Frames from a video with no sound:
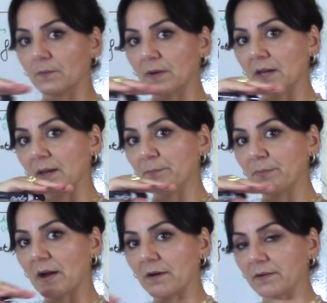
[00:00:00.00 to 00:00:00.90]
okay,
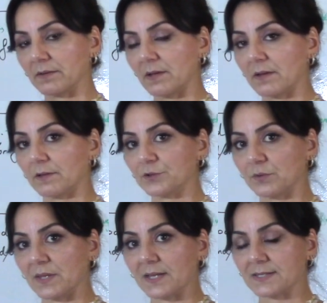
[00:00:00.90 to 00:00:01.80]
parallel to
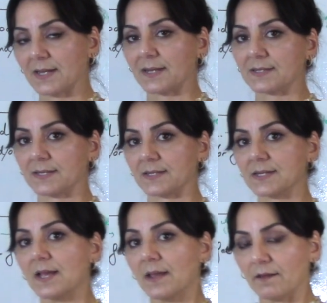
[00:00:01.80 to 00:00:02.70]
the
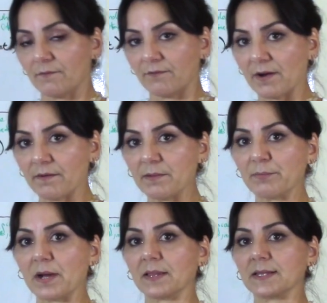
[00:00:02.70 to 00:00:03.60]
x-axis, a very
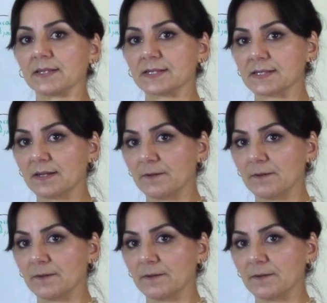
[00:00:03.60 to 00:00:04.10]
balanced